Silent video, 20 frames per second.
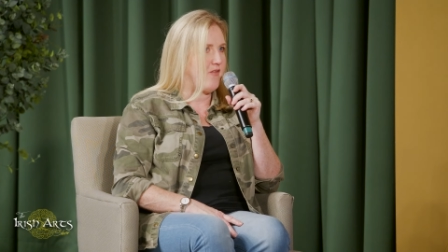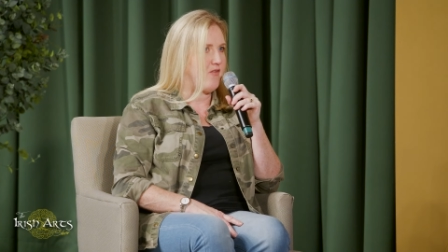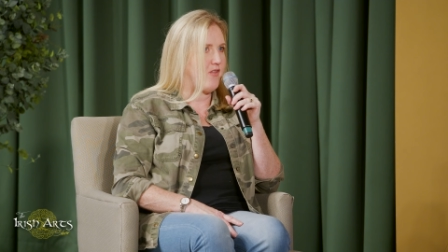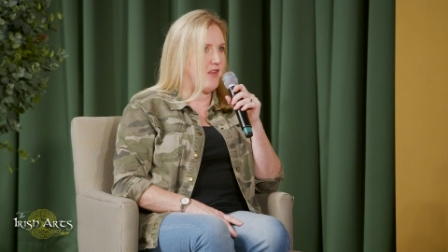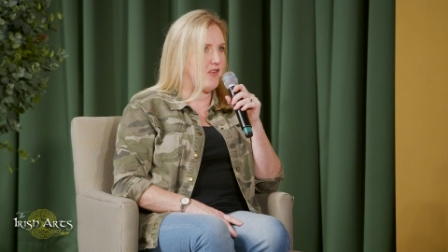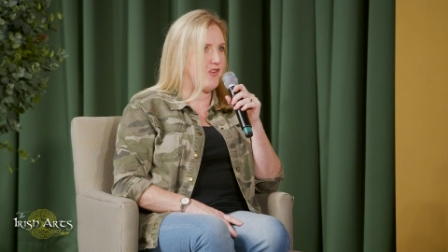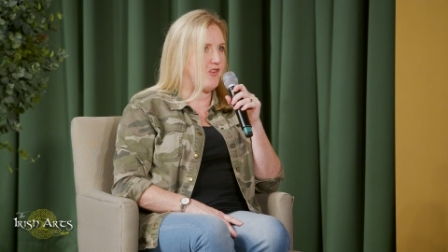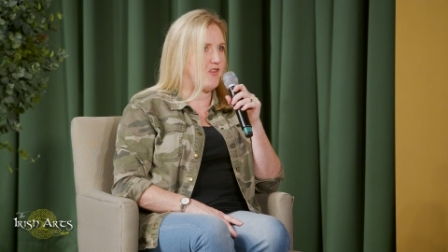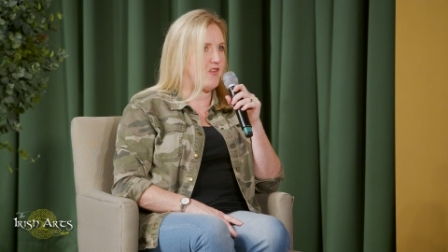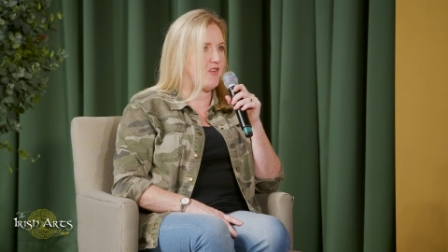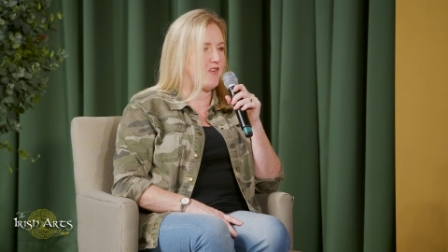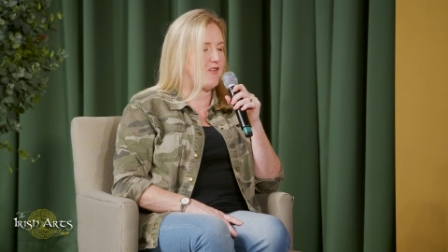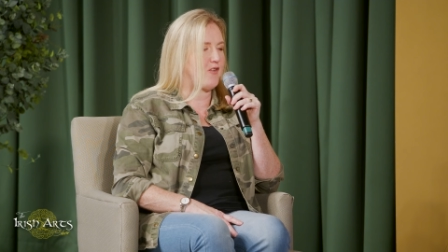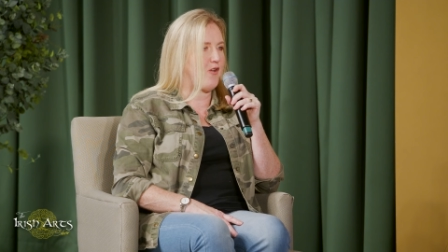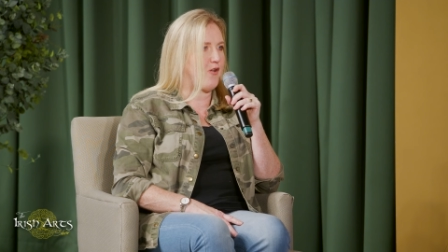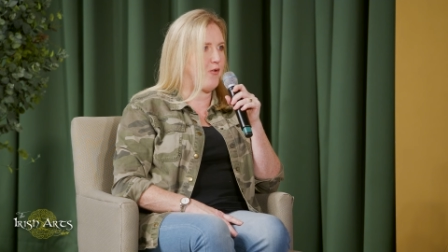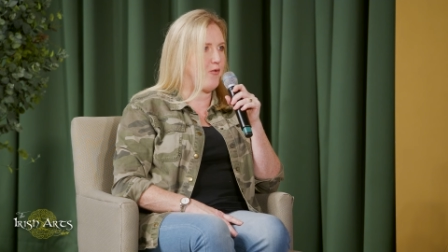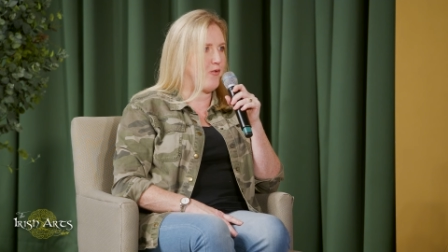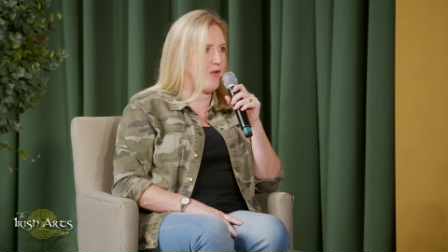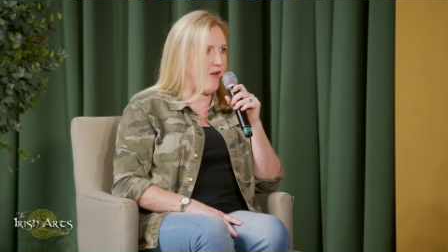they're just
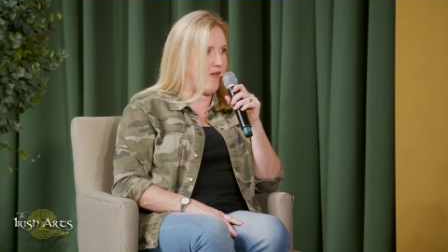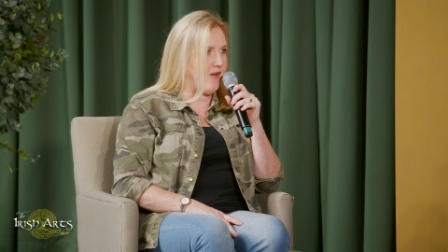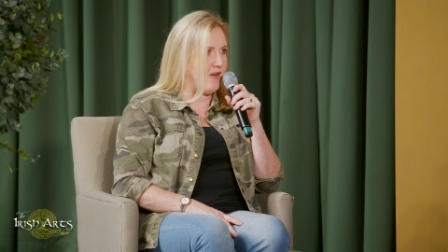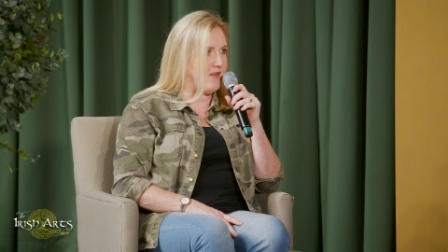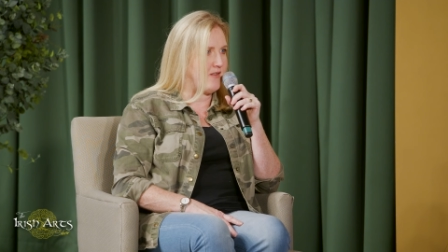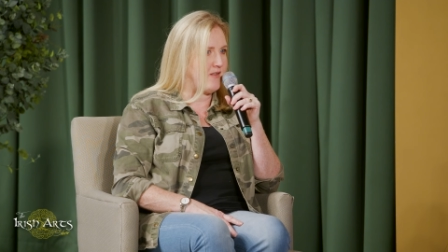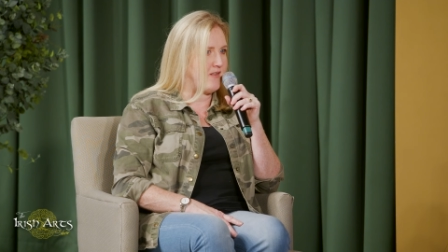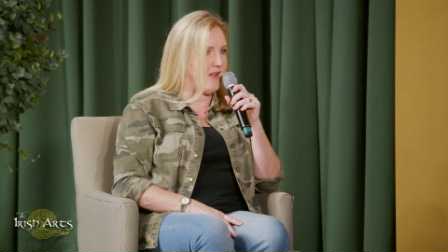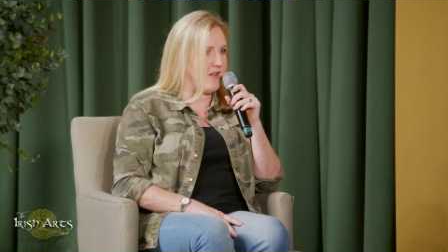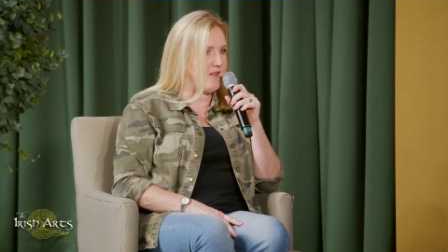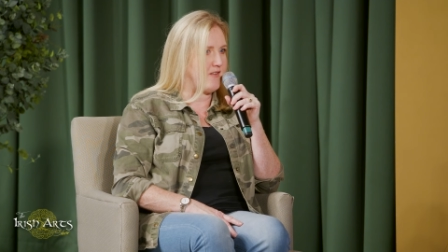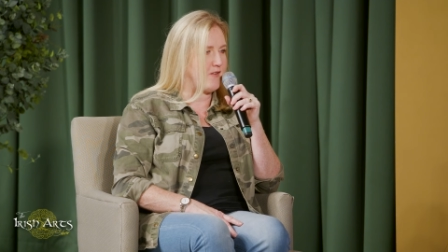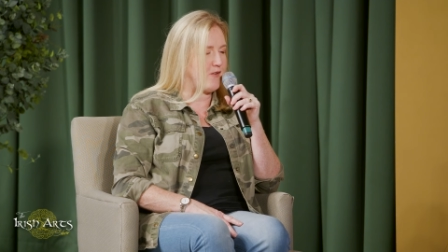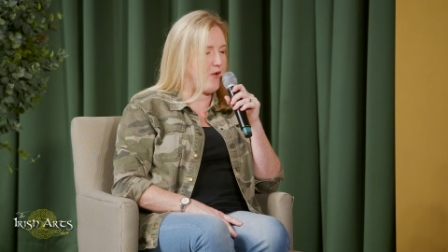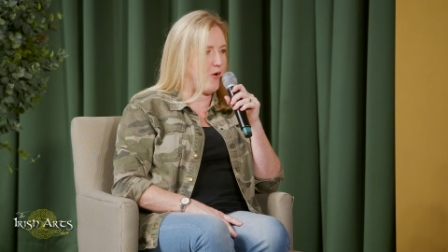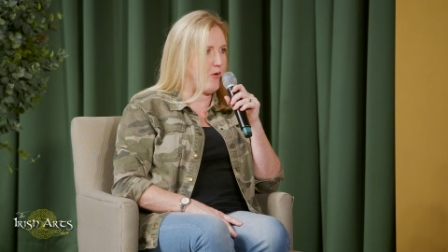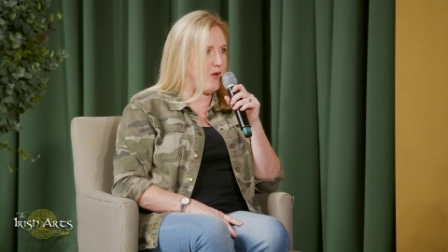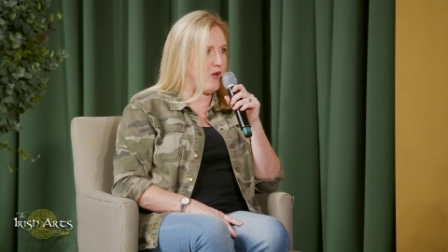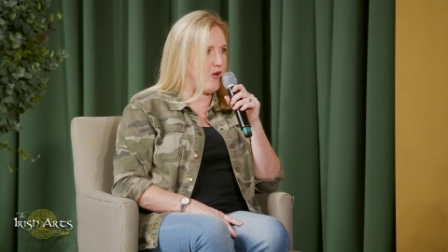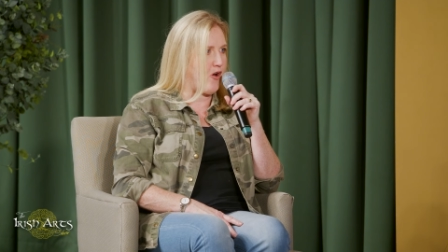so nice and
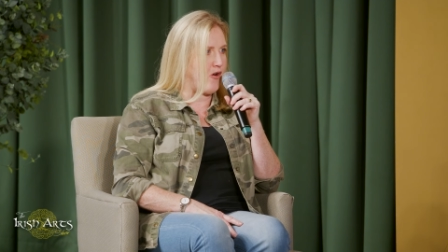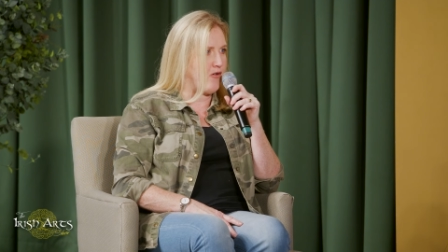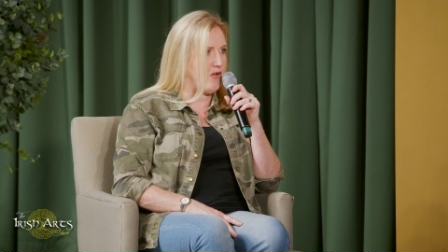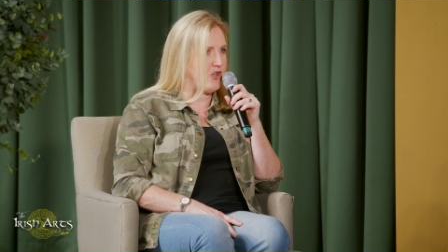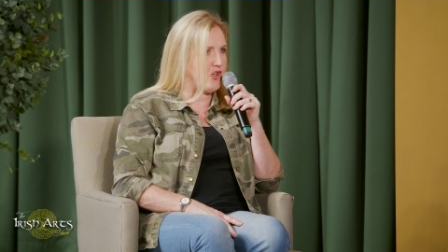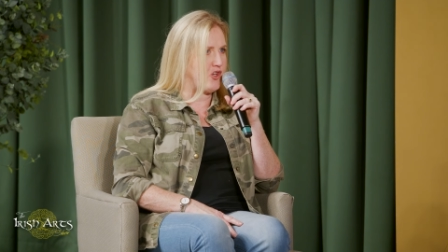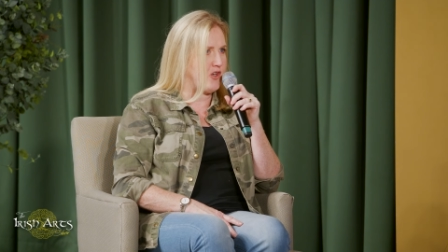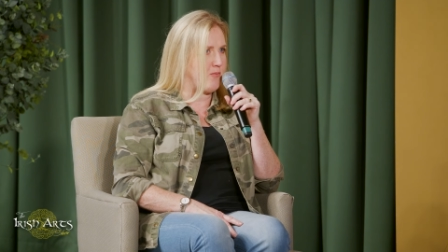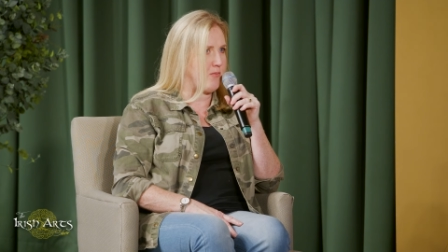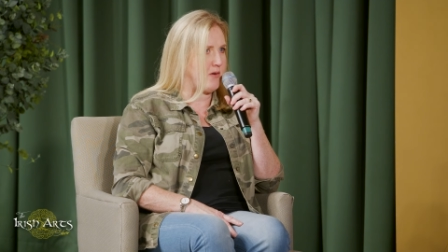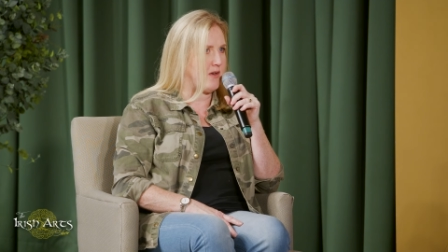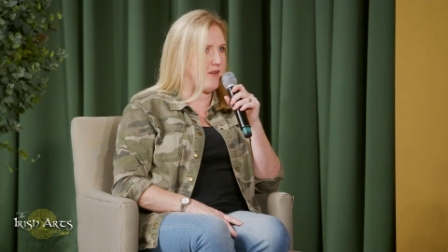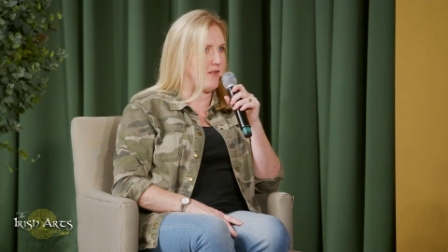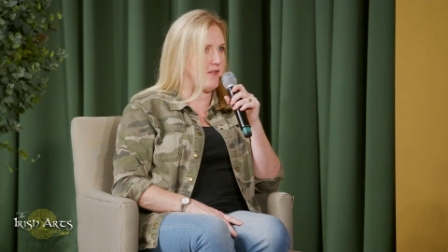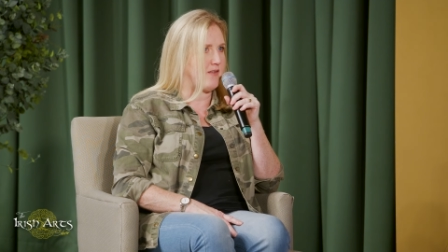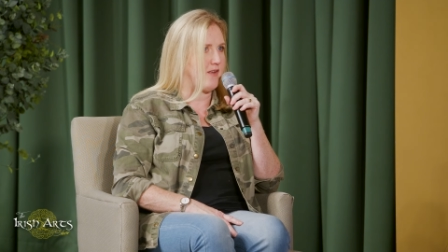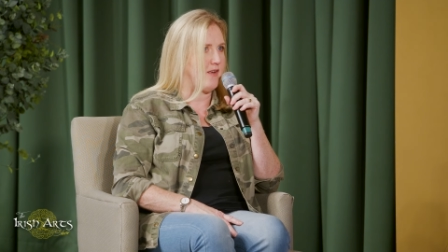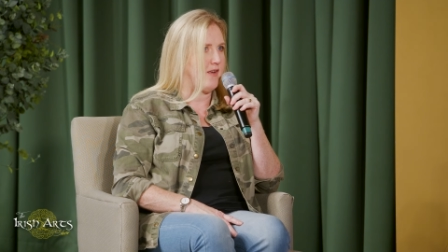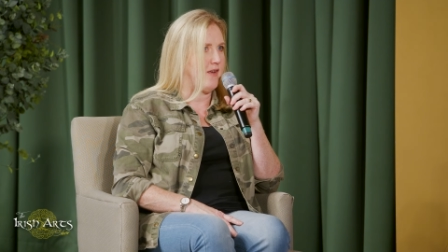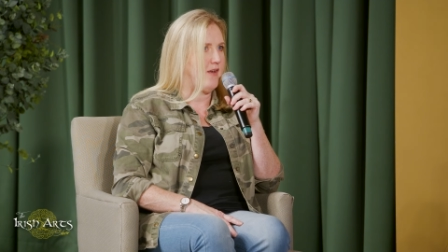so encouraging,
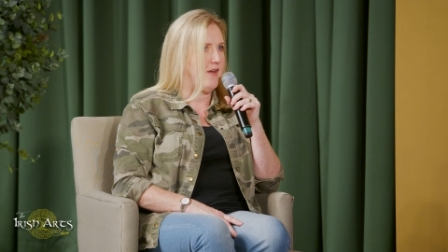because